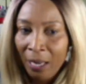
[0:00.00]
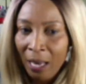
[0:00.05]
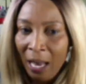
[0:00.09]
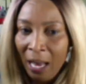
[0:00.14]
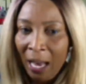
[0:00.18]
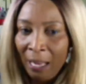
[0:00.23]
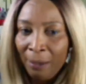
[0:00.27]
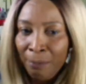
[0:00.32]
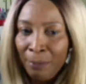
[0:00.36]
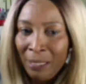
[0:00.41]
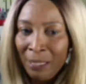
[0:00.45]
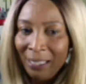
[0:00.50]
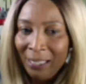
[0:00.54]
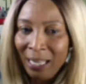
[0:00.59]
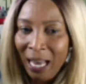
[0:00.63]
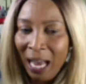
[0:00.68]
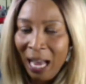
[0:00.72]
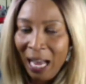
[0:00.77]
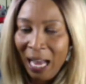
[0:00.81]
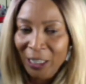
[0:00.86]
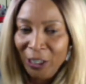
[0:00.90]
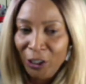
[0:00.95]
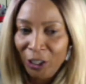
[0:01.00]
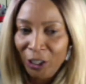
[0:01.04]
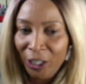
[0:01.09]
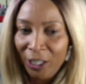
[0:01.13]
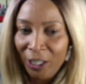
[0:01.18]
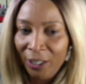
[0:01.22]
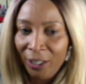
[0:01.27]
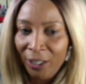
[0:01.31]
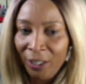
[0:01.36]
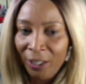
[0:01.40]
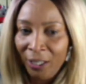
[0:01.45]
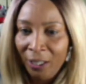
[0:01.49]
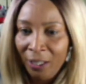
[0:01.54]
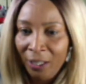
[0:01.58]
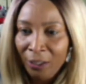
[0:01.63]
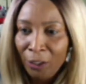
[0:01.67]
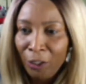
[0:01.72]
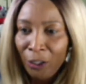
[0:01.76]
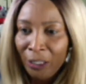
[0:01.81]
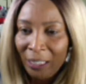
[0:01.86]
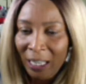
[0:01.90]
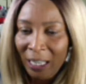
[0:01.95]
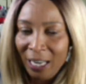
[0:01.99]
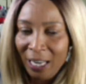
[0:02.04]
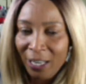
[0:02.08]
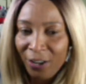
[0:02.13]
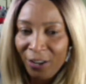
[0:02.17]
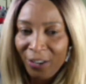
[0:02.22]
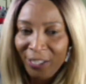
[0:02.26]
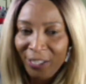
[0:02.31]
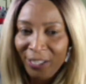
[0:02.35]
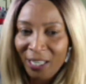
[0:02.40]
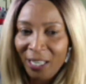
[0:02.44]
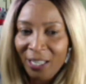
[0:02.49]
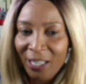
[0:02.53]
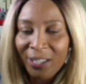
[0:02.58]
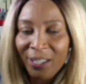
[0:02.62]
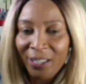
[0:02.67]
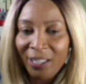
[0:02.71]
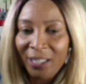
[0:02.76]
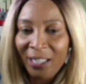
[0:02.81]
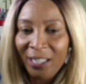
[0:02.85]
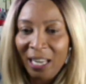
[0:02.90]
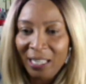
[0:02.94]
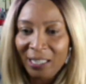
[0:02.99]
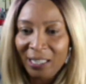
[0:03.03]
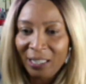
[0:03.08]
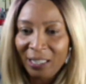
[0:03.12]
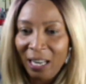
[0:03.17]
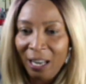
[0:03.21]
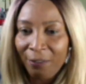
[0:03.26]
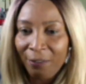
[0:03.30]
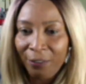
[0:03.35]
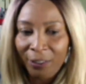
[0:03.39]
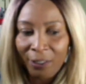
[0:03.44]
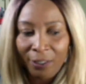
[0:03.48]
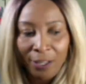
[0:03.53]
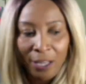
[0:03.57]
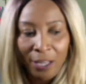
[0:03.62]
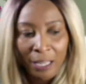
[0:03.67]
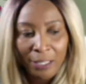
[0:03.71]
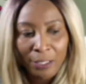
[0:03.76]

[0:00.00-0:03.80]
and massaging should take your skin to the next level.